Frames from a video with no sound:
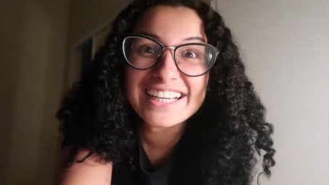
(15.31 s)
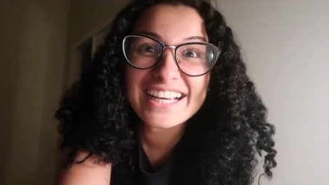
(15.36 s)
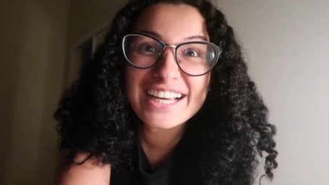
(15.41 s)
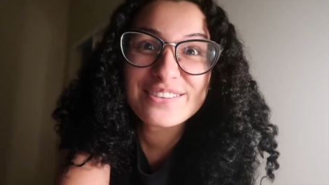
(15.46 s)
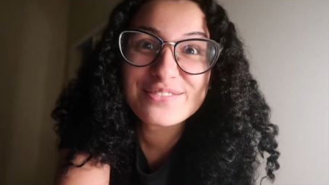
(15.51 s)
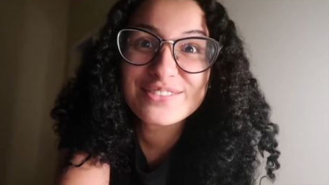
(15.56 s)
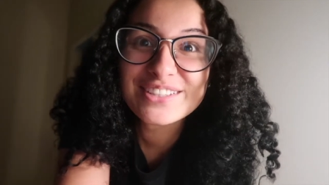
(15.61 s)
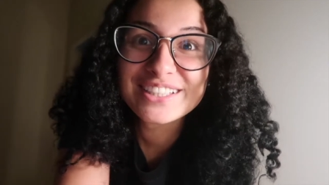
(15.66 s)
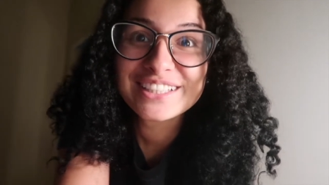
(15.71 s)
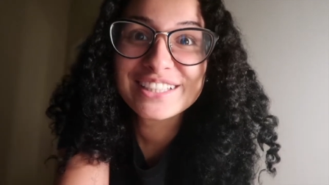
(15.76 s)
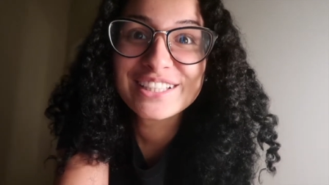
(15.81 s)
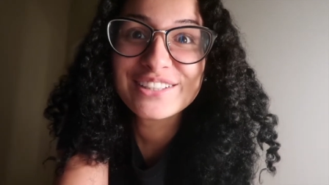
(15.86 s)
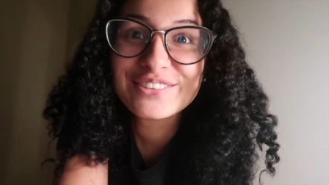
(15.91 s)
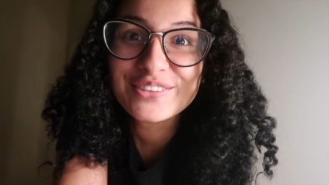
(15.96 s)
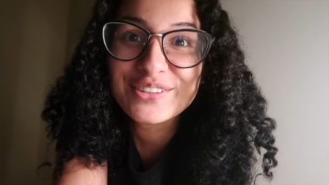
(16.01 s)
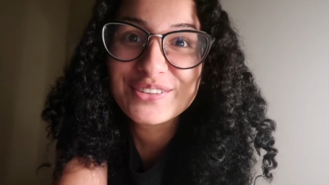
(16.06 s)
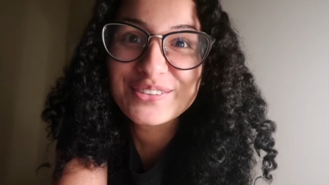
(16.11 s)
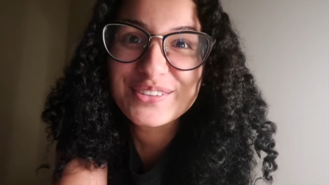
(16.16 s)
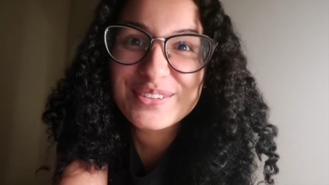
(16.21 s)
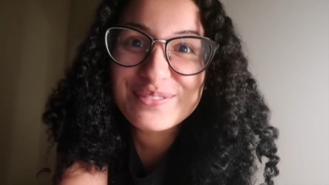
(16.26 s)
I've been
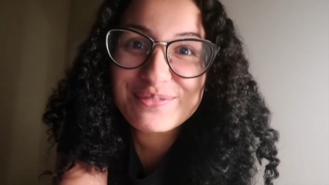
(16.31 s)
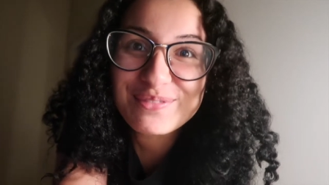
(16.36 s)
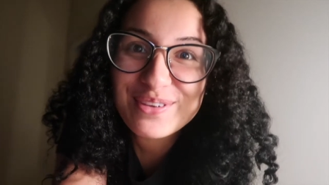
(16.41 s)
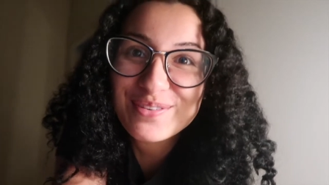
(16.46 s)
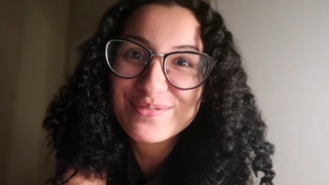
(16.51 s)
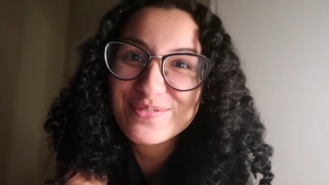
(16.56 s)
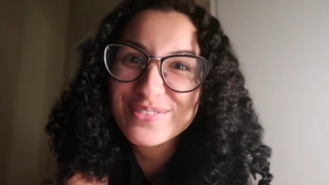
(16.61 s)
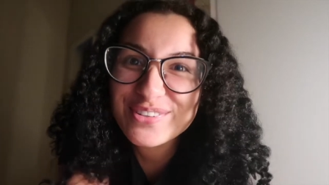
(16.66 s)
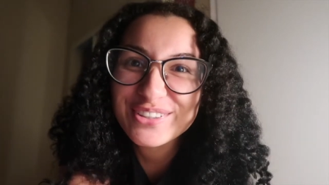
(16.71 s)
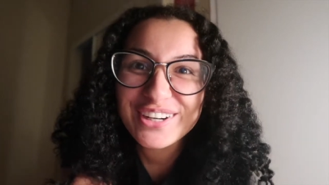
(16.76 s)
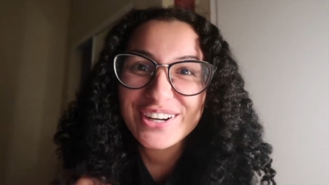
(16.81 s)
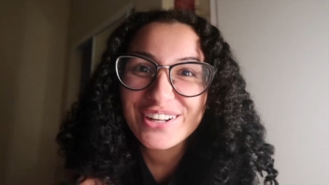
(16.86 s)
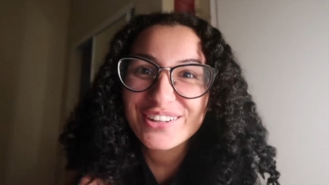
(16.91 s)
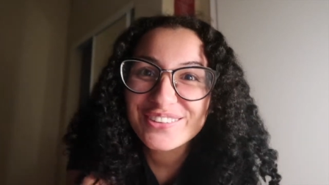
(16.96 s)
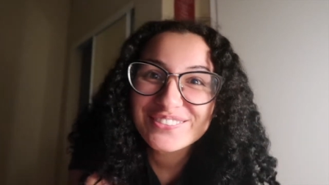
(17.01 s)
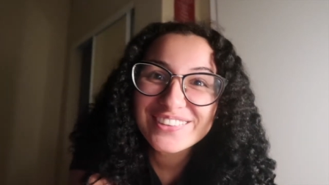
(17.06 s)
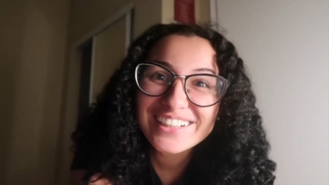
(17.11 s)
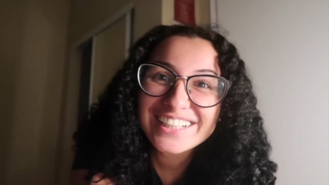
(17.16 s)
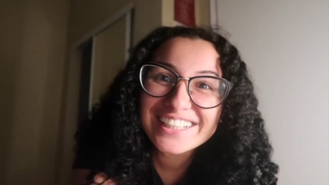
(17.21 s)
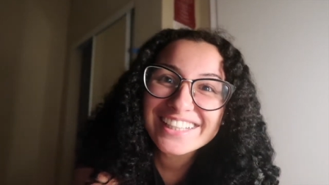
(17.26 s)
living with people
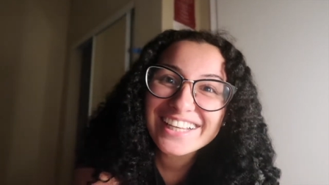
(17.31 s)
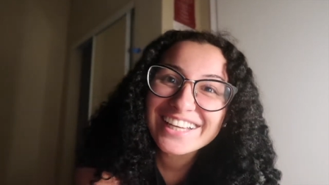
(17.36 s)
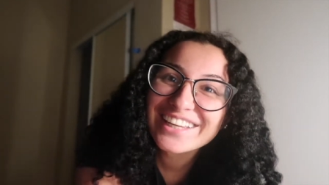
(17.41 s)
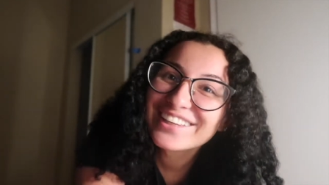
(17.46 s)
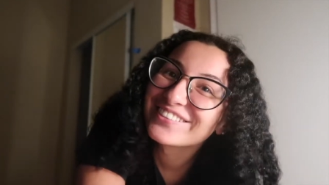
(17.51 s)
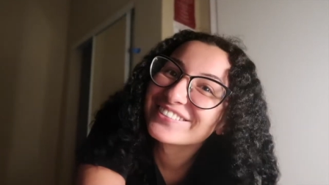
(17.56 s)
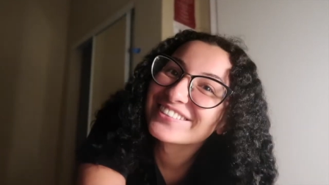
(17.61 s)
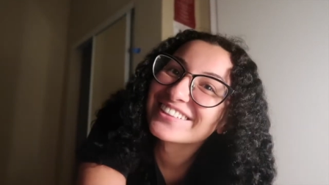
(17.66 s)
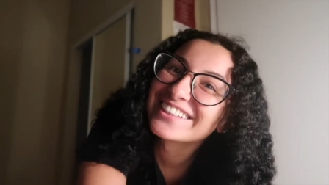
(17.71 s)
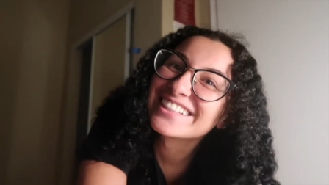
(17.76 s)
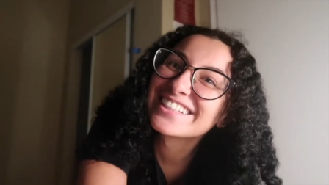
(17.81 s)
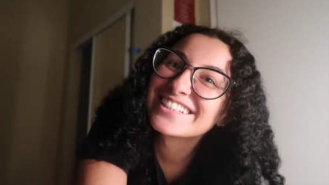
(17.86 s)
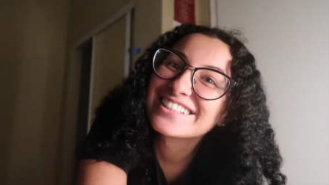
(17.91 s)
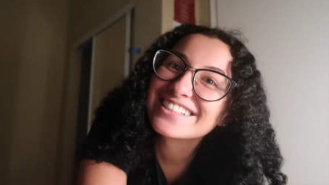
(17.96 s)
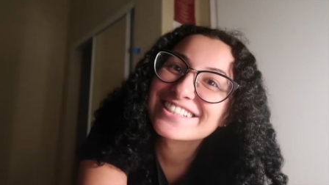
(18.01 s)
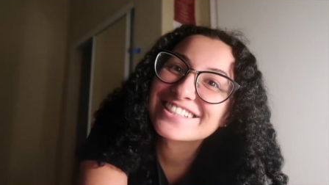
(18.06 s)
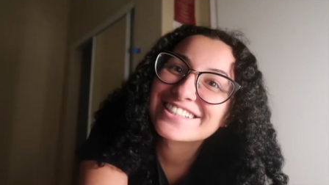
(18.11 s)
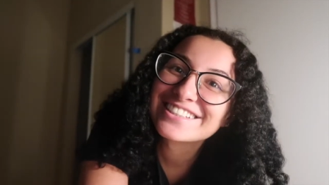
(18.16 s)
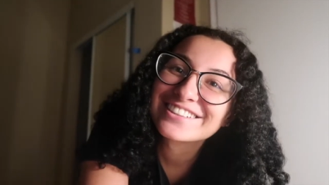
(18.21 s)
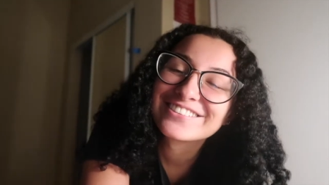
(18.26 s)
all my life and it's
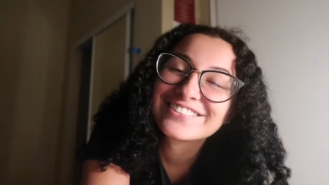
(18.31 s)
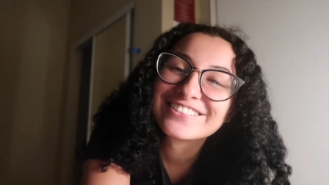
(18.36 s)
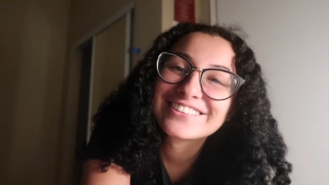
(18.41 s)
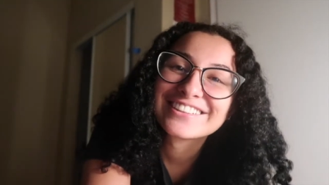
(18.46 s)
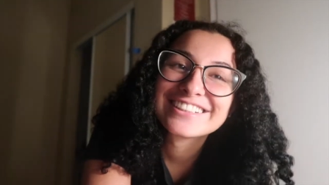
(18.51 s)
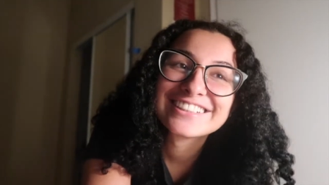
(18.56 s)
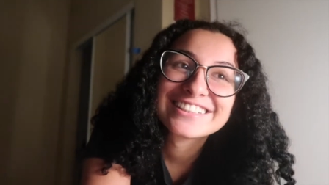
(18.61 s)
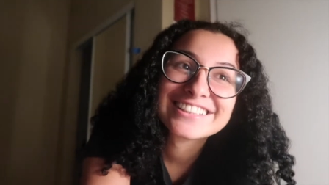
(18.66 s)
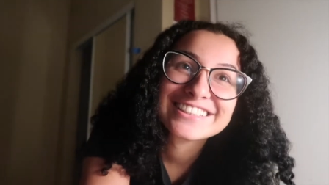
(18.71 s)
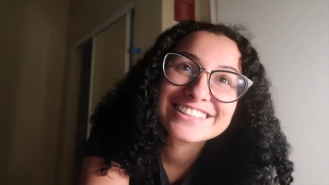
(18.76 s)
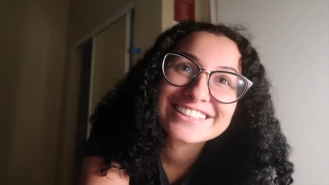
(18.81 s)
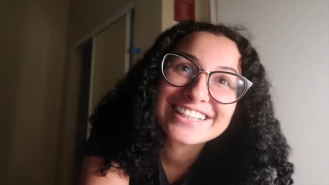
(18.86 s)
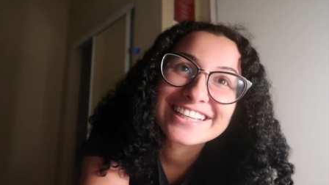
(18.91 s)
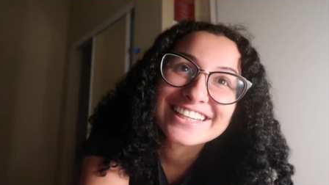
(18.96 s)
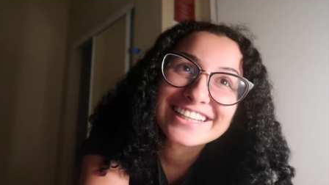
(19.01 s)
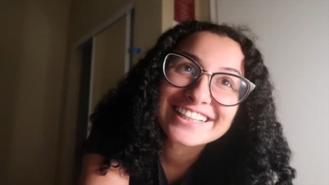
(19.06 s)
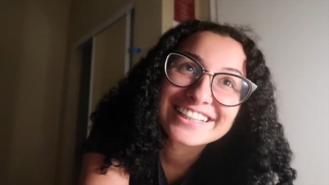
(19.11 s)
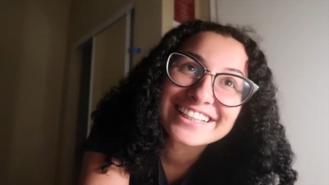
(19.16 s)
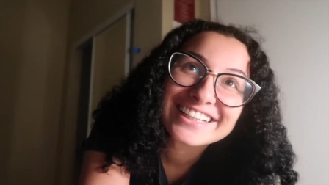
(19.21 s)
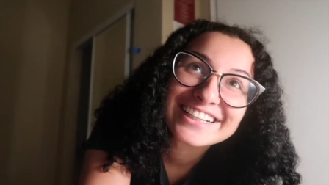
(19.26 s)
just so weird to
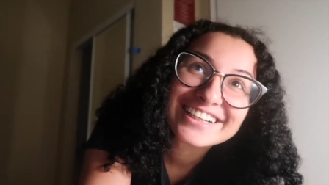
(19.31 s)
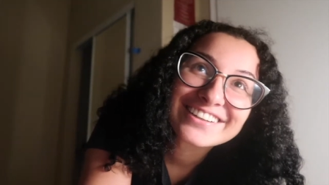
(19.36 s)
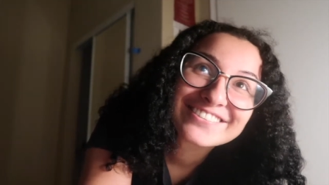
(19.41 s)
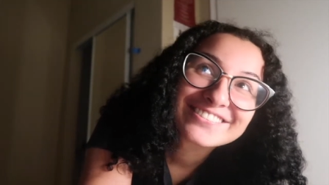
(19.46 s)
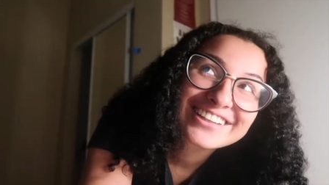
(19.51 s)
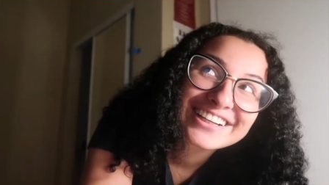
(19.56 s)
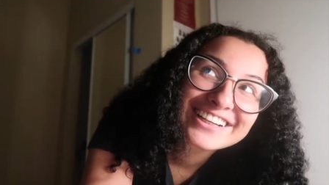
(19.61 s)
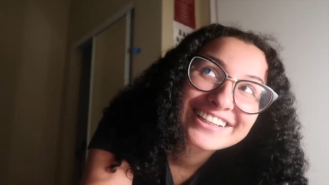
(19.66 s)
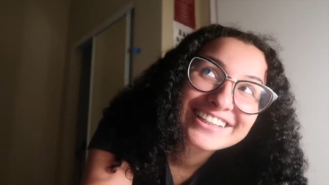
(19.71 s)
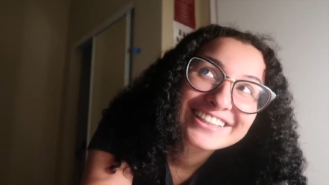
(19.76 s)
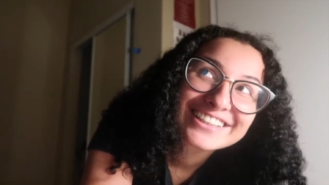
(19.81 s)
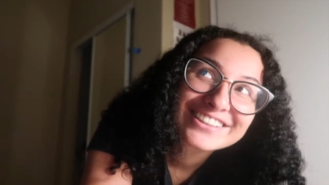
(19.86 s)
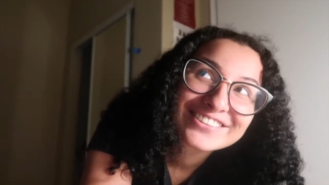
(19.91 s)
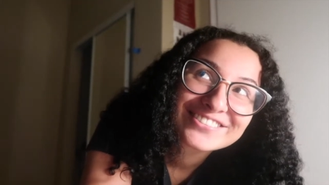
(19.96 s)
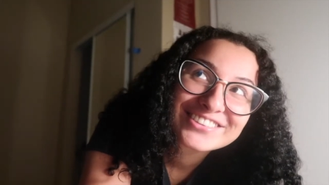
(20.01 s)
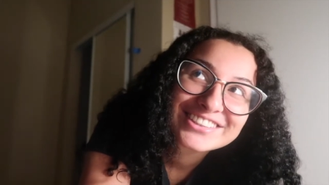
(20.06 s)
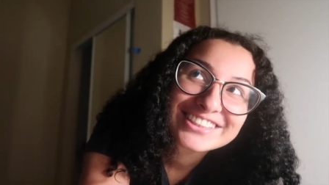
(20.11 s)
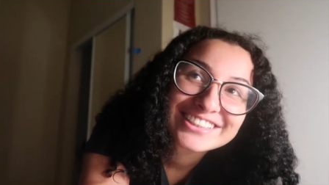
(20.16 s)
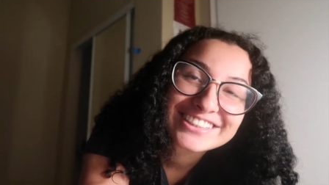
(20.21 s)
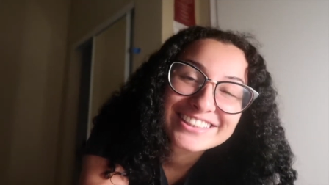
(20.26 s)
say that like I'm not
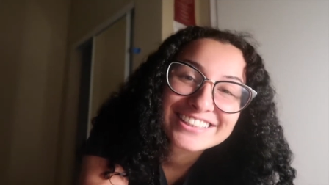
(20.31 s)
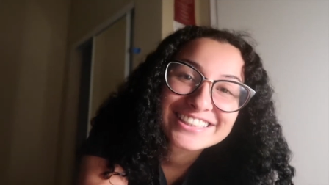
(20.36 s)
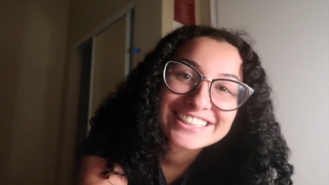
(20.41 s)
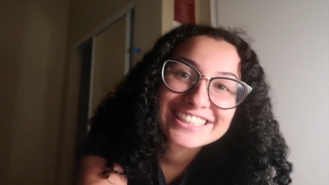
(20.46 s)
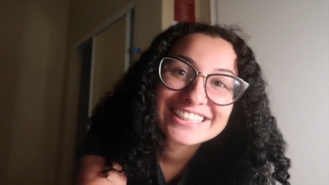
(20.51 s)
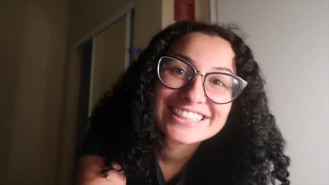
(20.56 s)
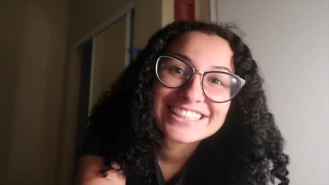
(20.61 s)
gonna be